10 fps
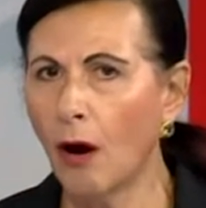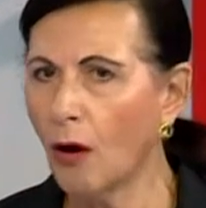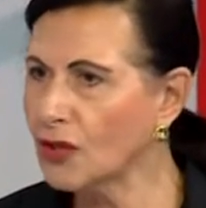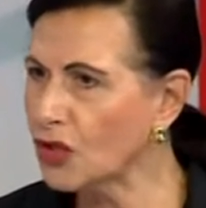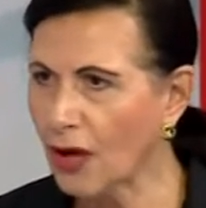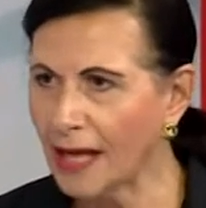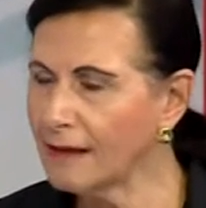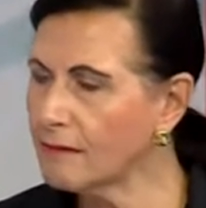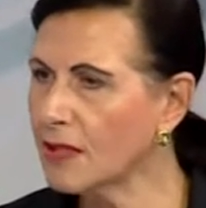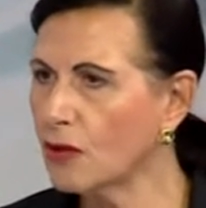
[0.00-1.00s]

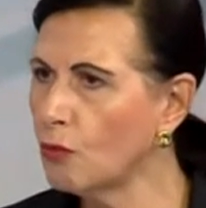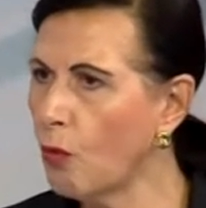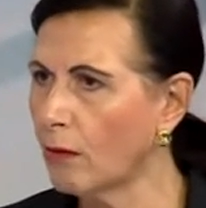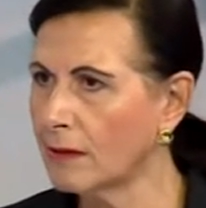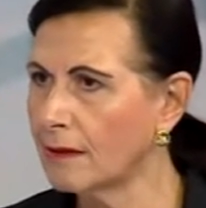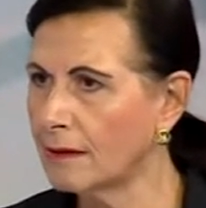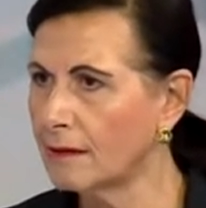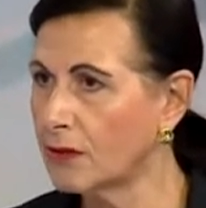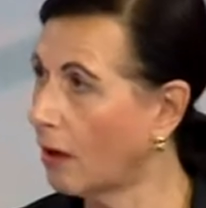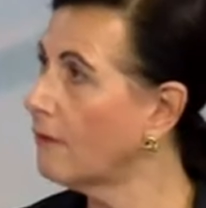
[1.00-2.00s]
Australians who want
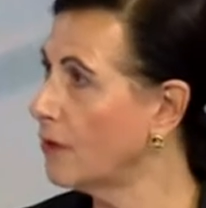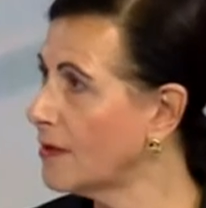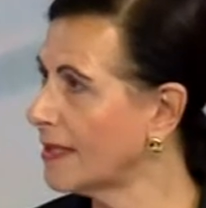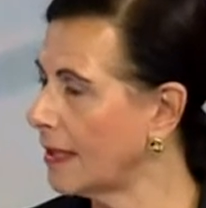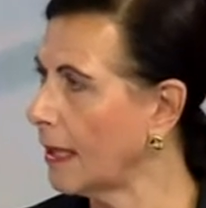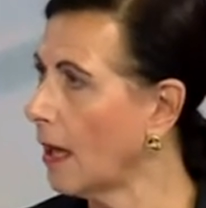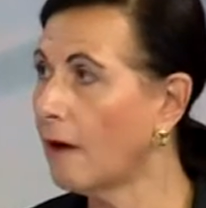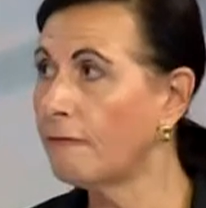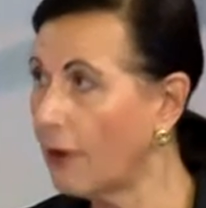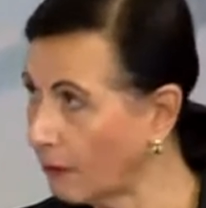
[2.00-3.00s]
diversity
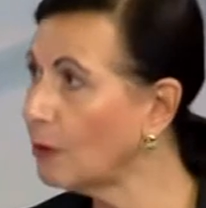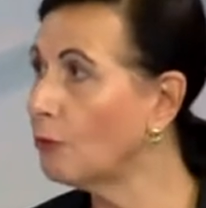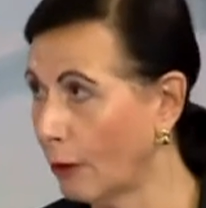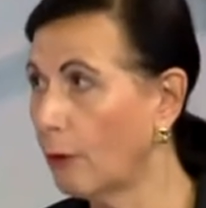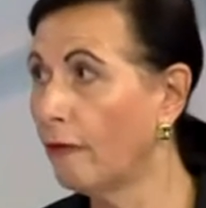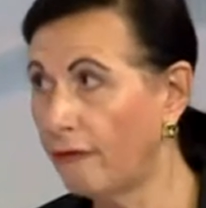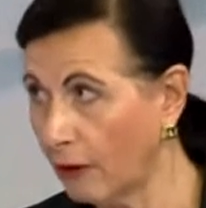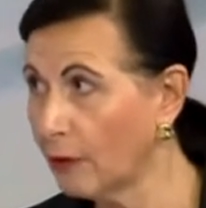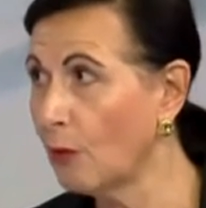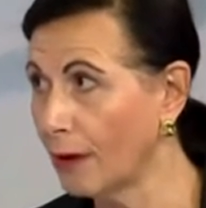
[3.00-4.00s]
are
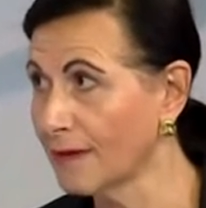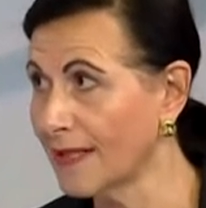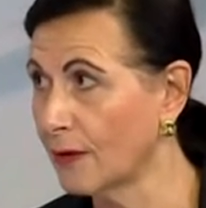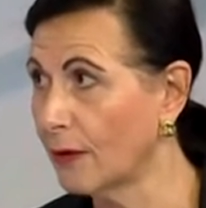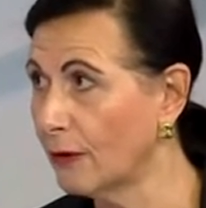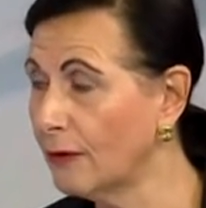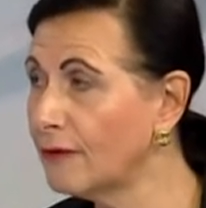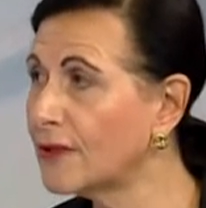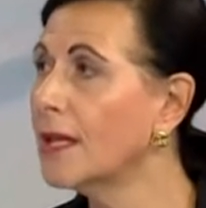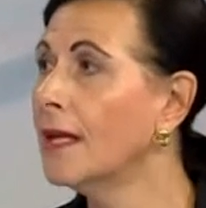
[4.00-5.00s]
very well
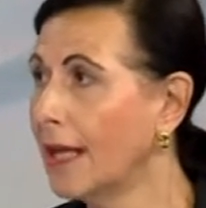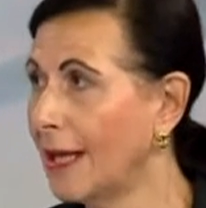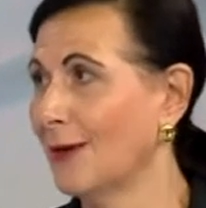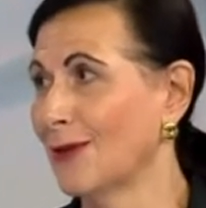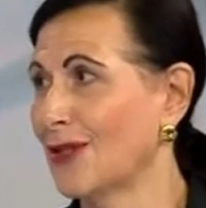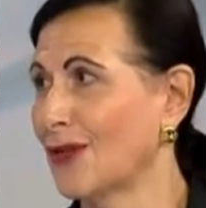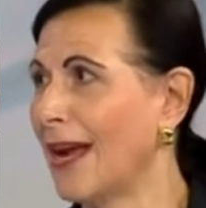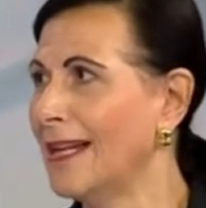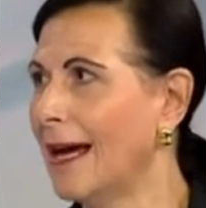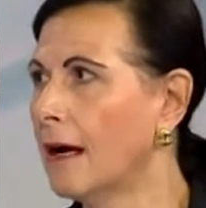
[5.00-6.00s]
served in
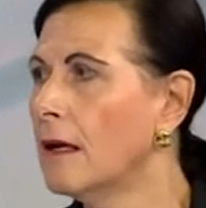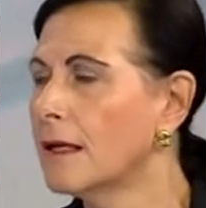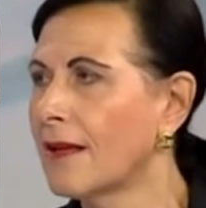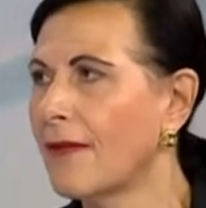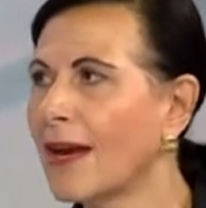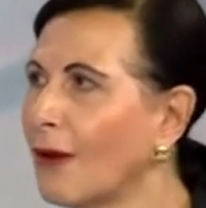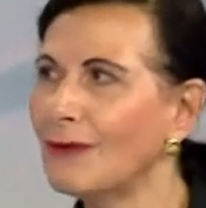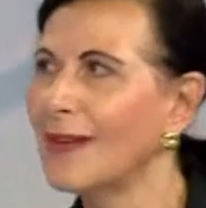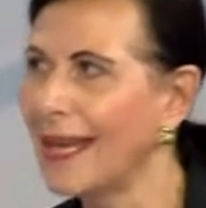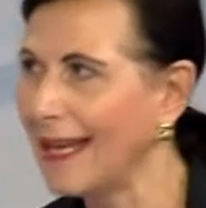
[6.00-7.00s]
Australia. So they don't
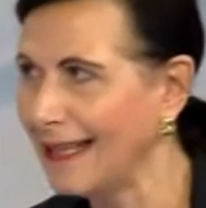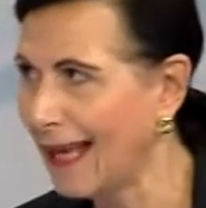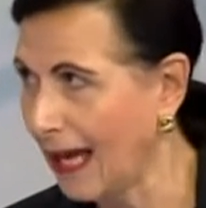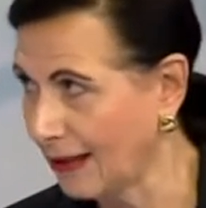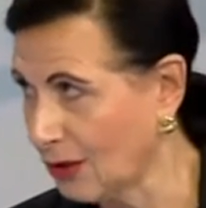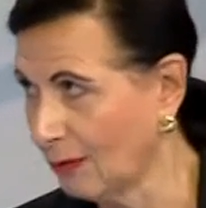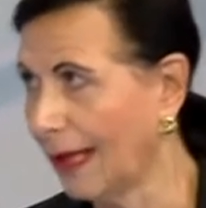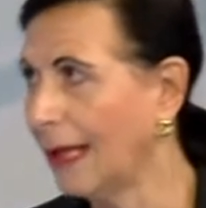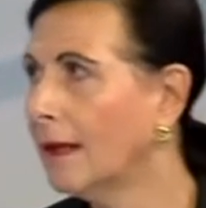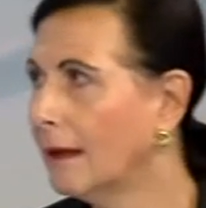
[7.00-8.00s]
need
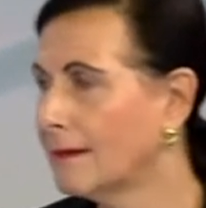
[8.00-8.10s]
actually